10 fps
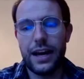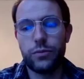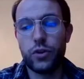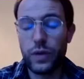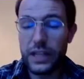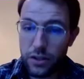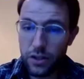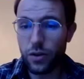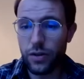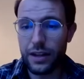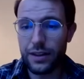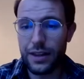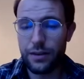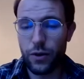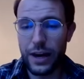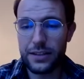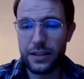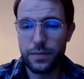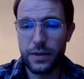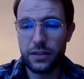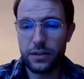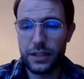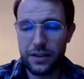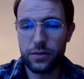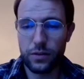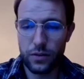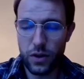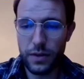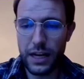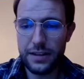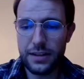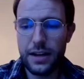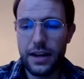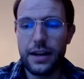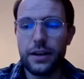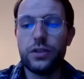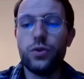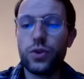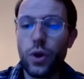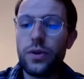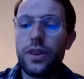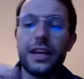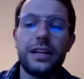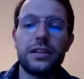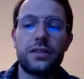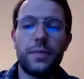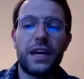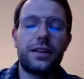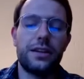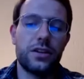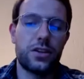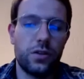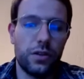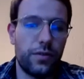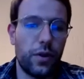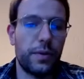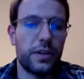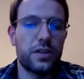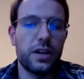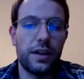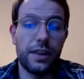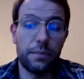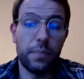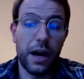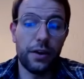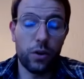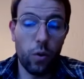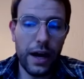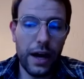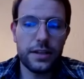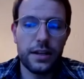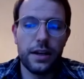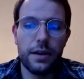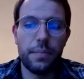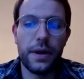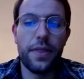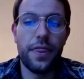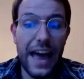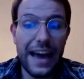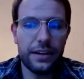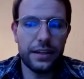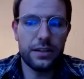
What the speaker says: You need to show that that right has been cancelled or terminated. You don't then need to make the additional averments that PI requires, but that